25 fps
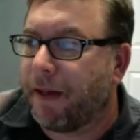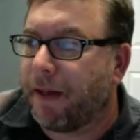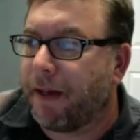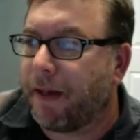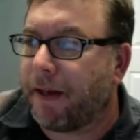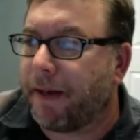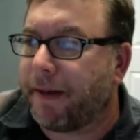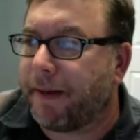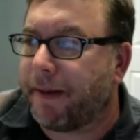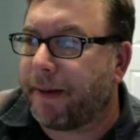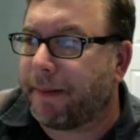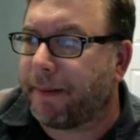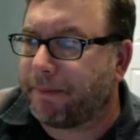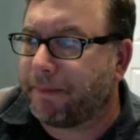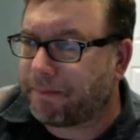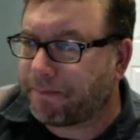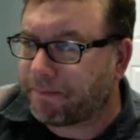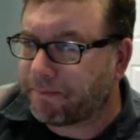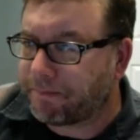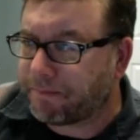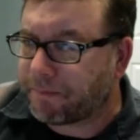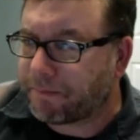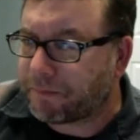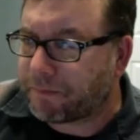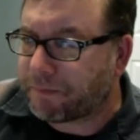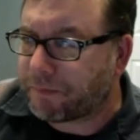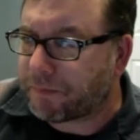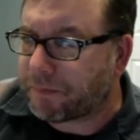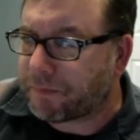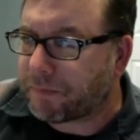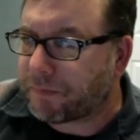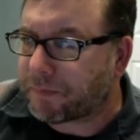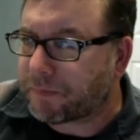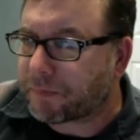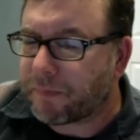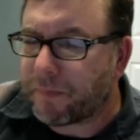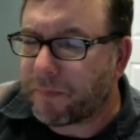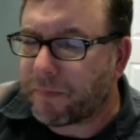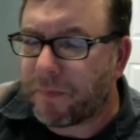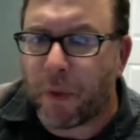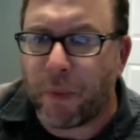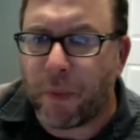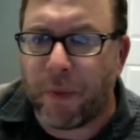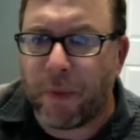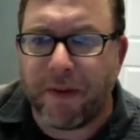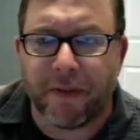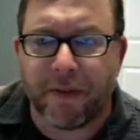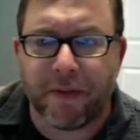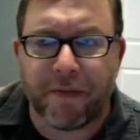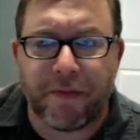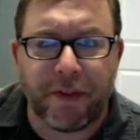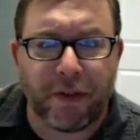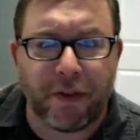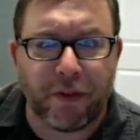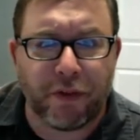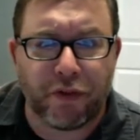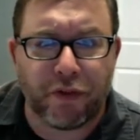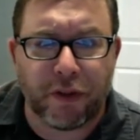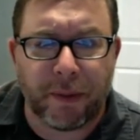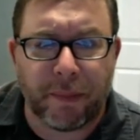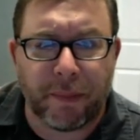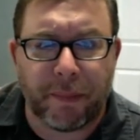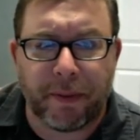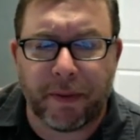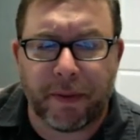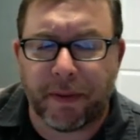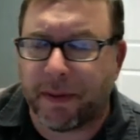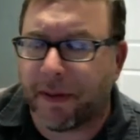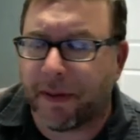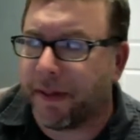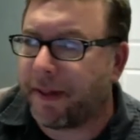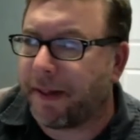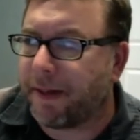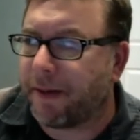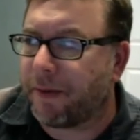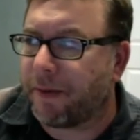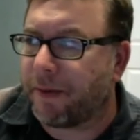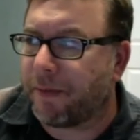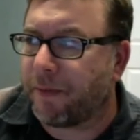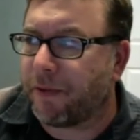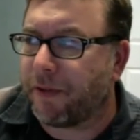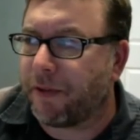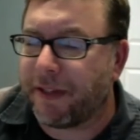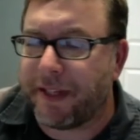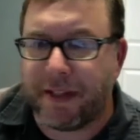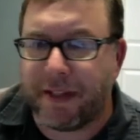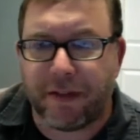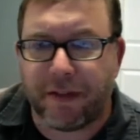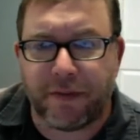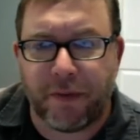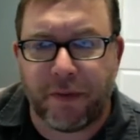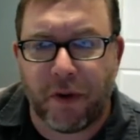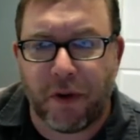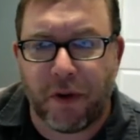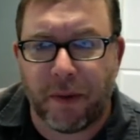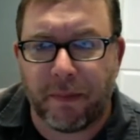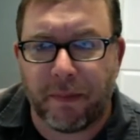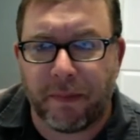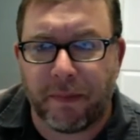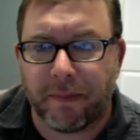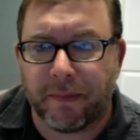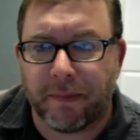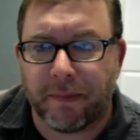We have our field trip release form